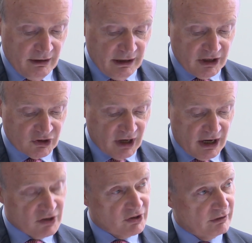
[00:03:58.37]
In this
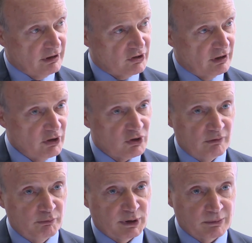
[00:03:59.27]
case, the
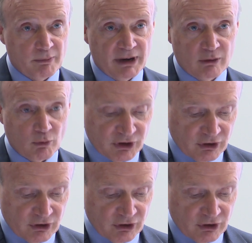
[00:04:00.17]
solution probably